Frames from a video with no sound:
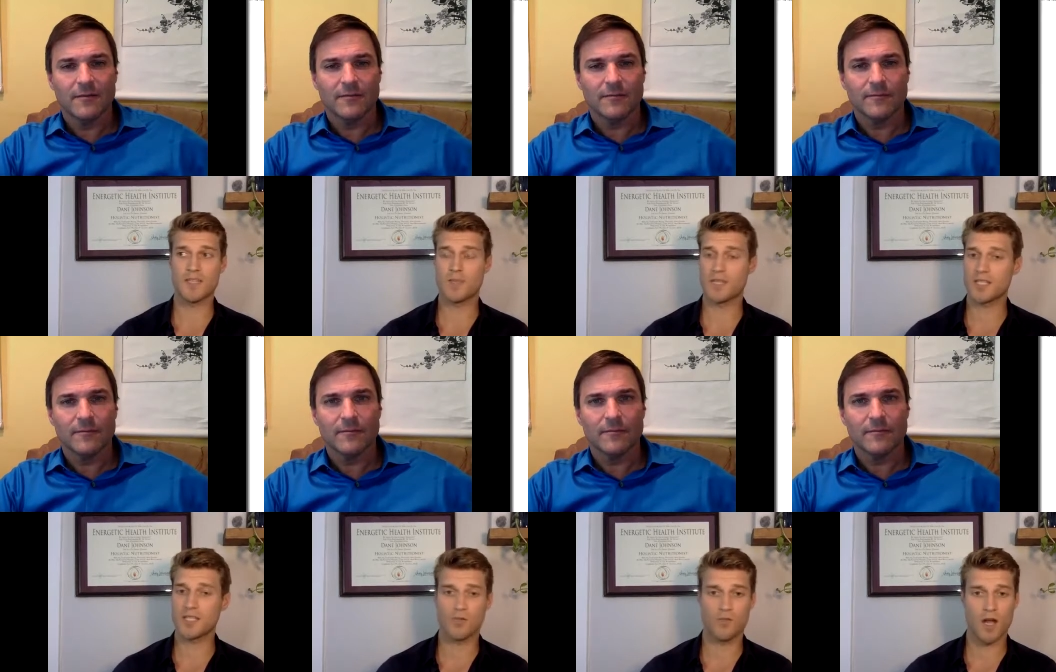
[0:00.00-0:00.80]
Speaker 1: business
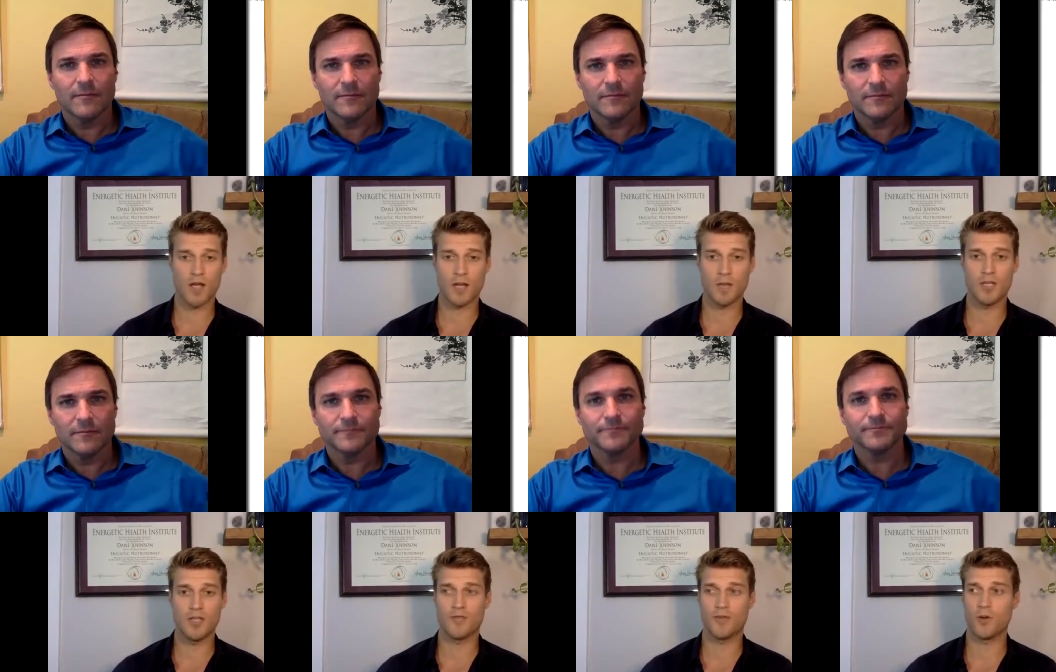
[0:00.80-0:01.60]
to run. I mean,
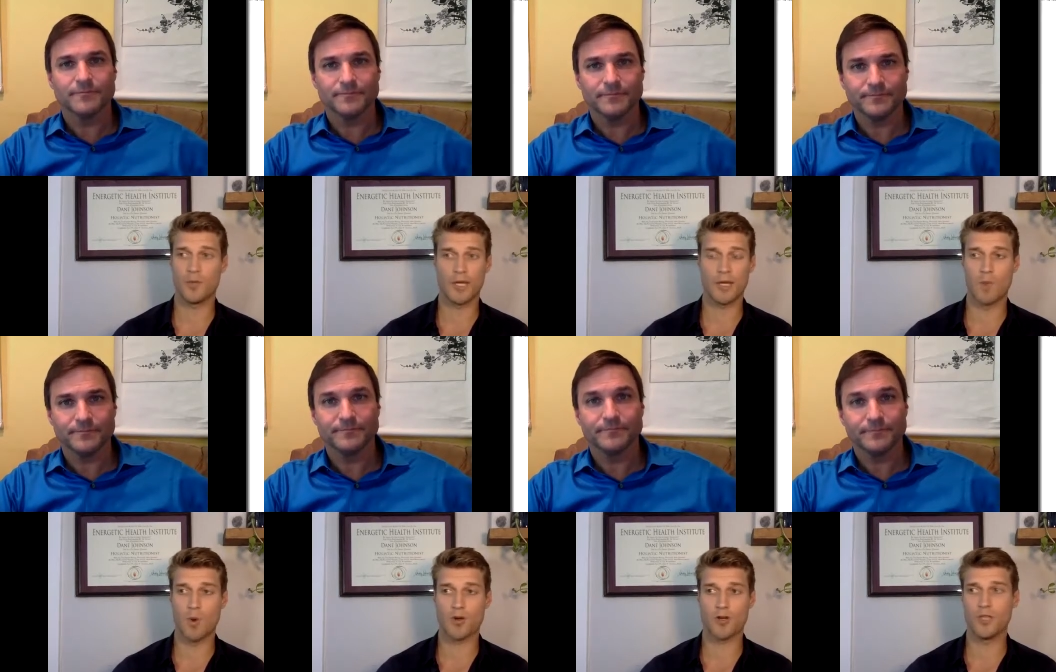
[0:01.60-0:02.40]
if you're a brick and
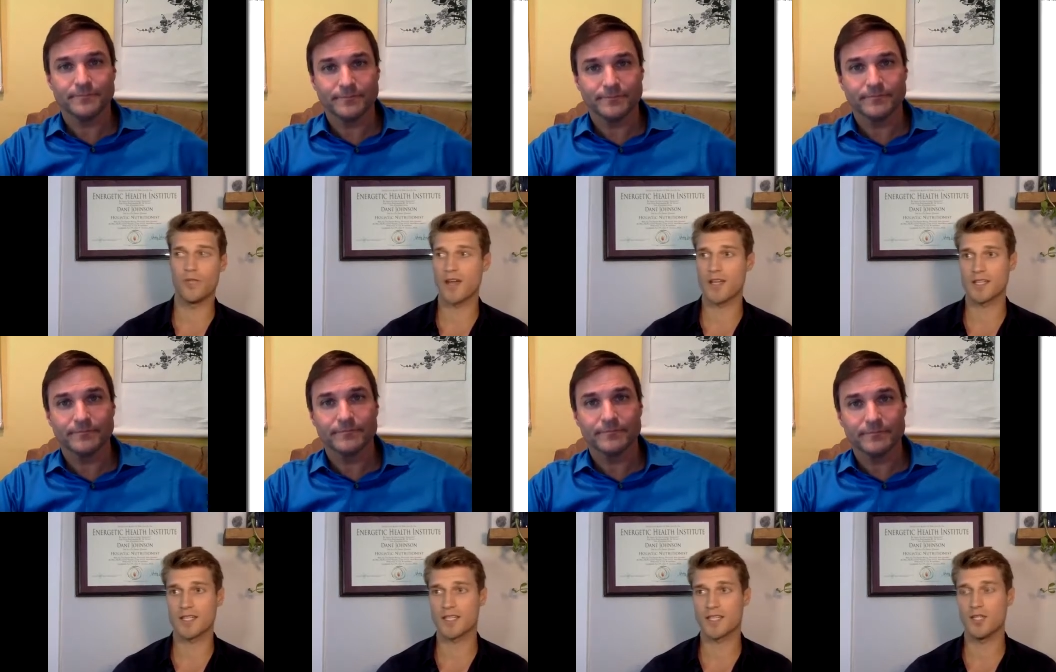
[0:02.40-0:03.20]
mortar and you've got an
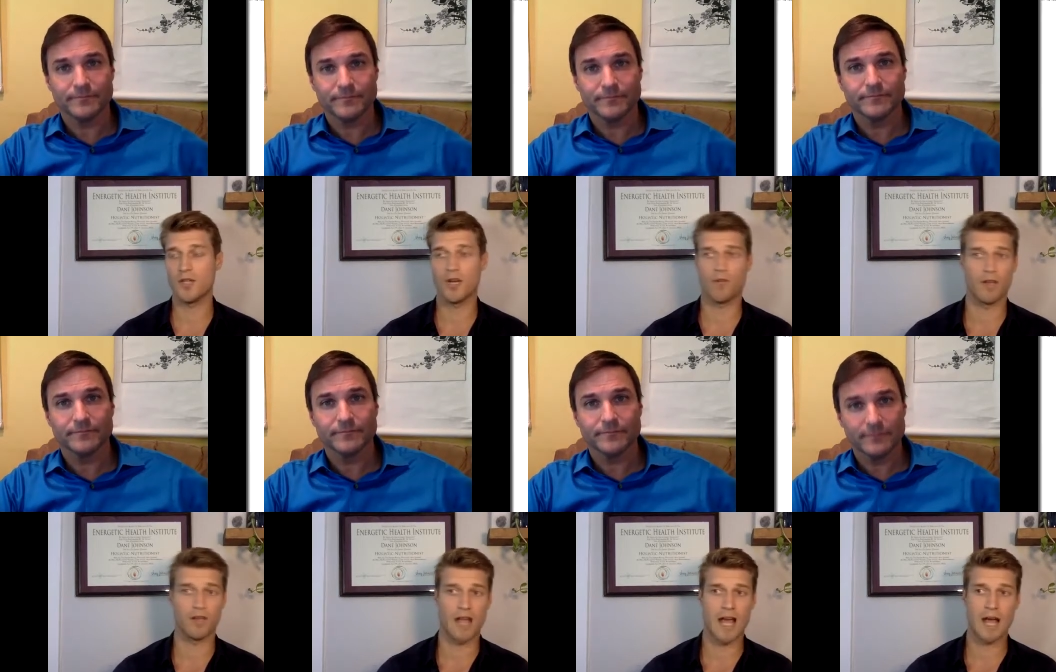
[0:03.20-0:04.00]
assistant, you've got to run
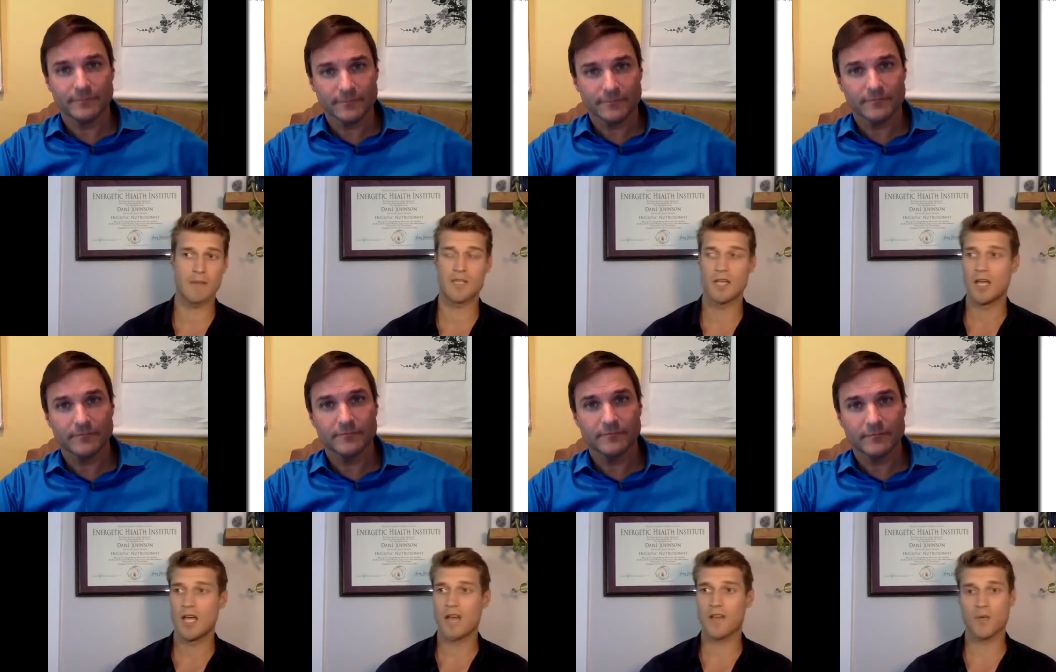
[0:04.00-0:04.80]
labs,
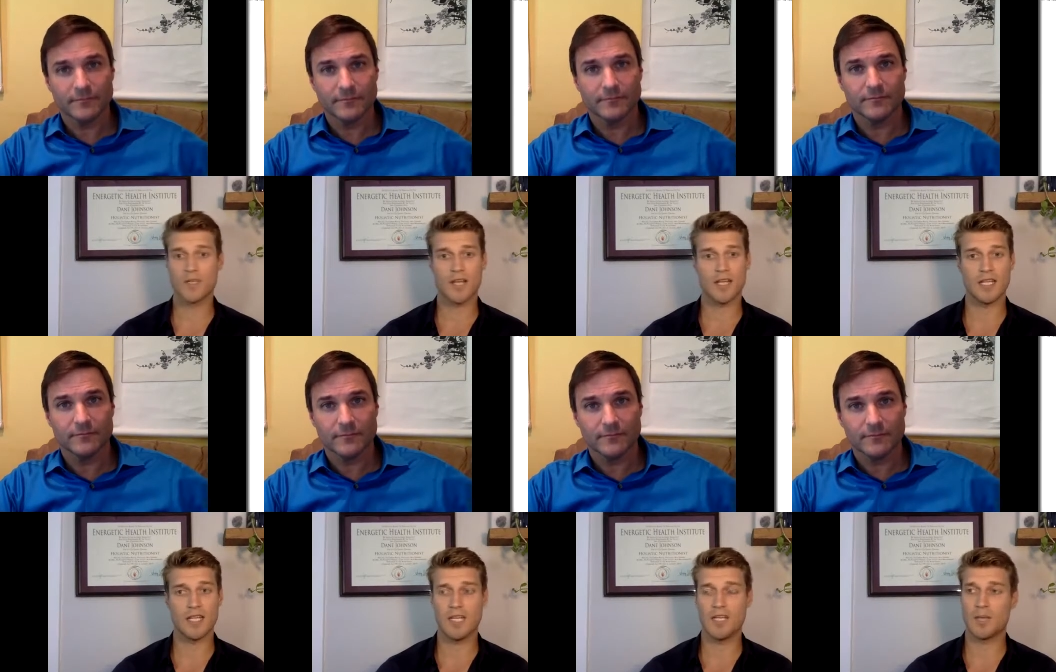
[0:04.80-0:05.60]
everyone's got to
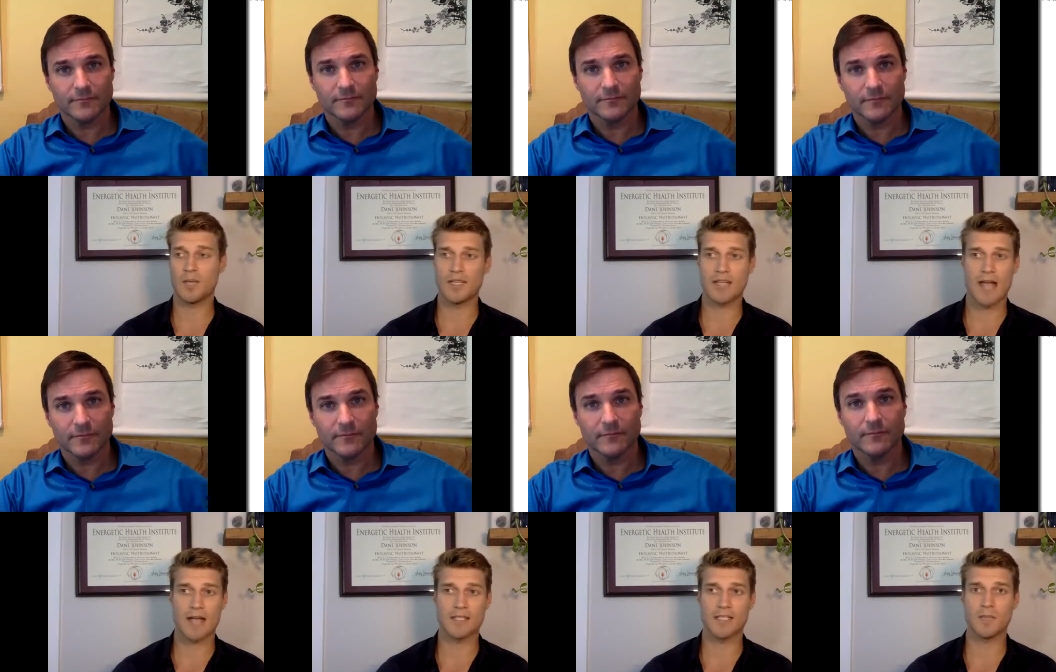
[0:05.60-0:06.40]
eat, you got to pay
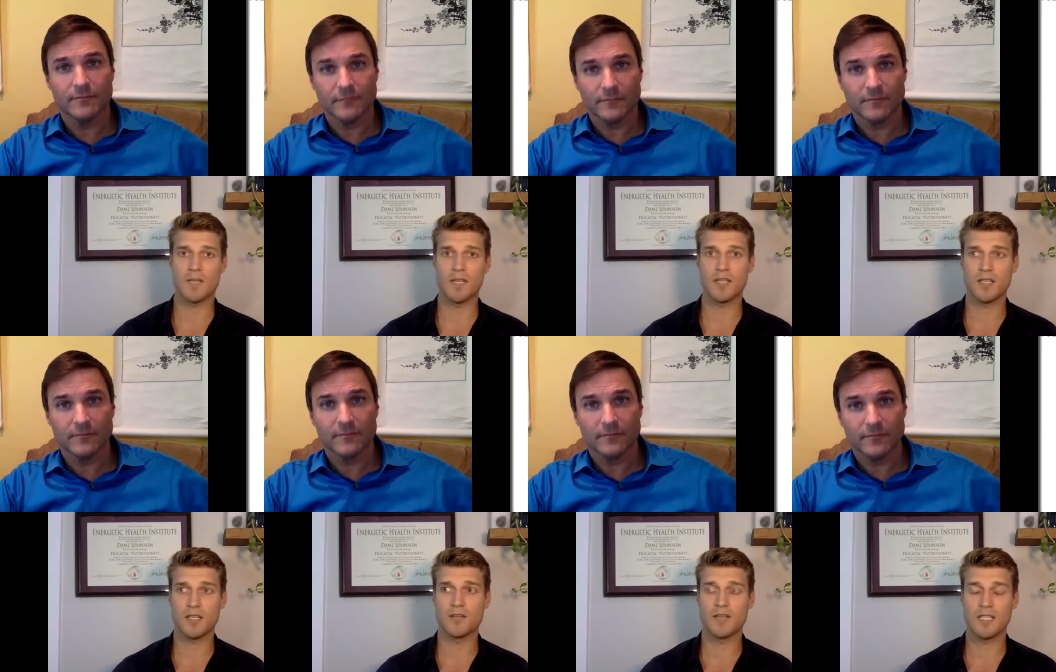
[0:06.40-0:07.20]
taxes. I mean, it,
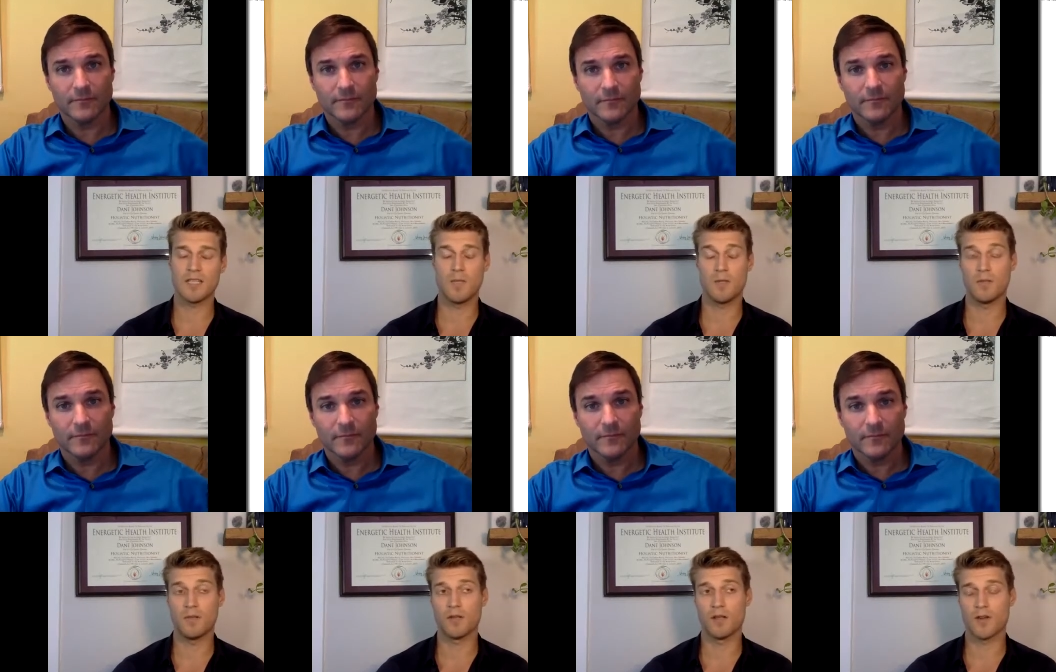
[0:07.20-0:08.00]
there needs to be
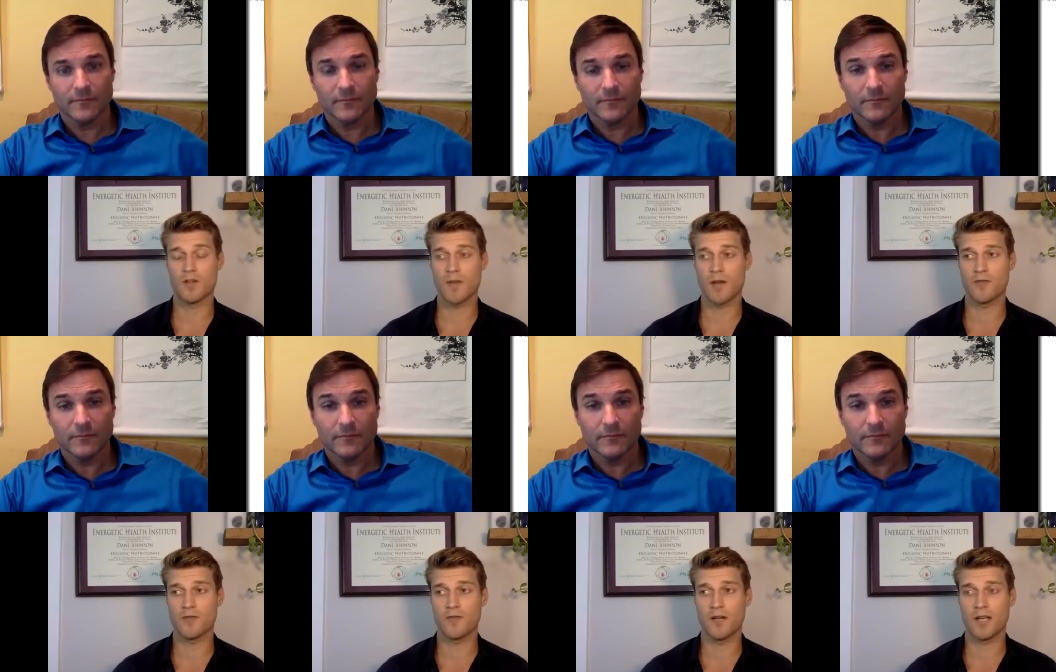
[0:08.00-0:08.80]
a large amount of
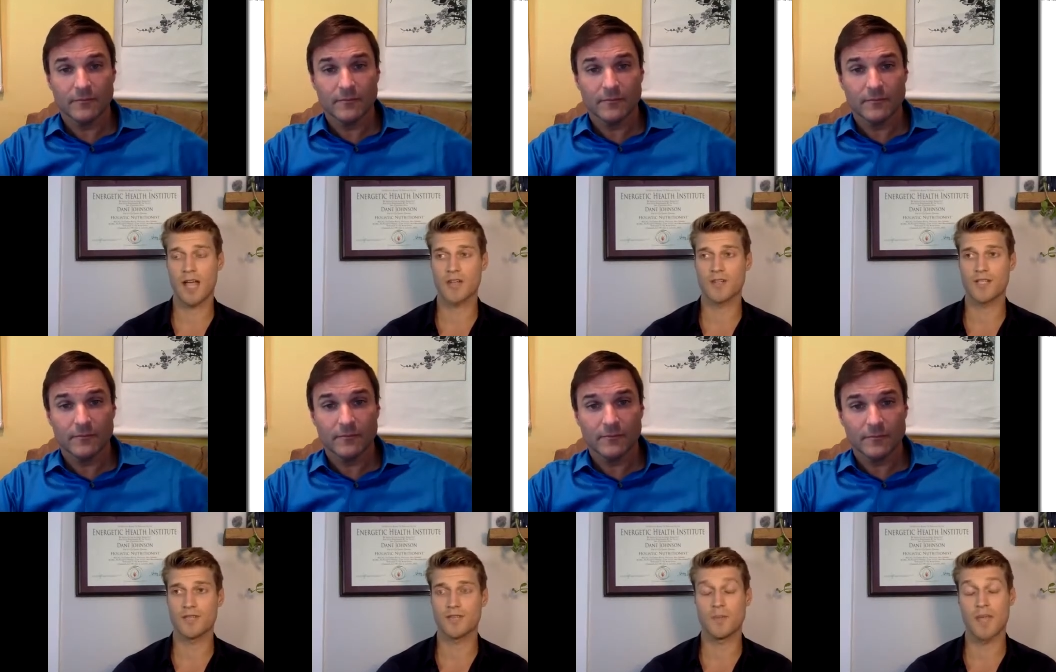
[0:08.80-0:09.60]
uh, cash
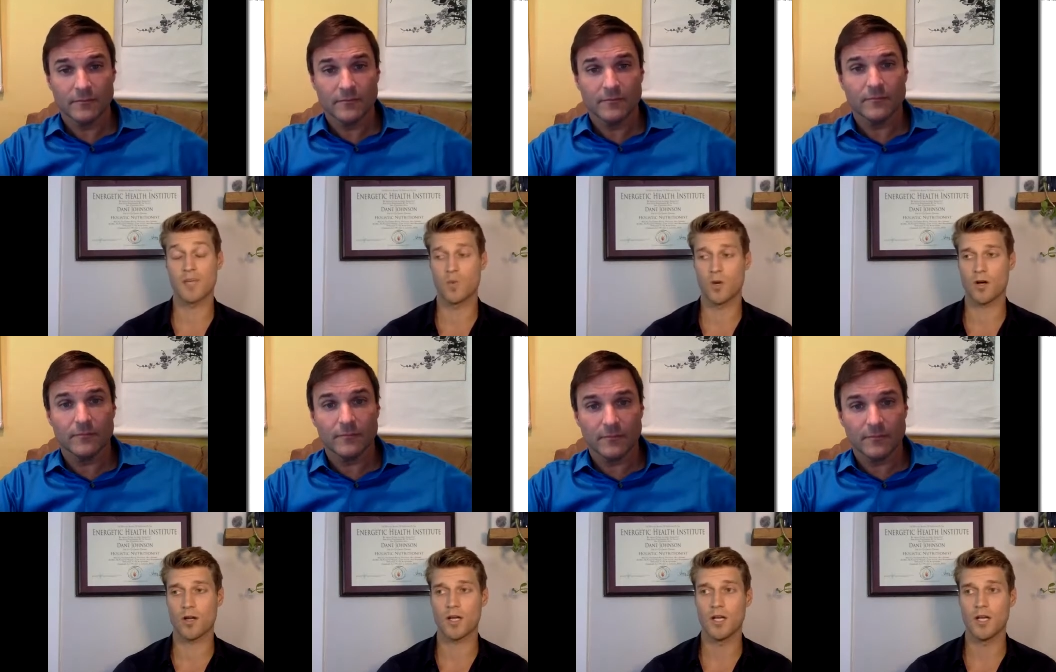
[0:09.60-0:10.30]
incentive to make it work.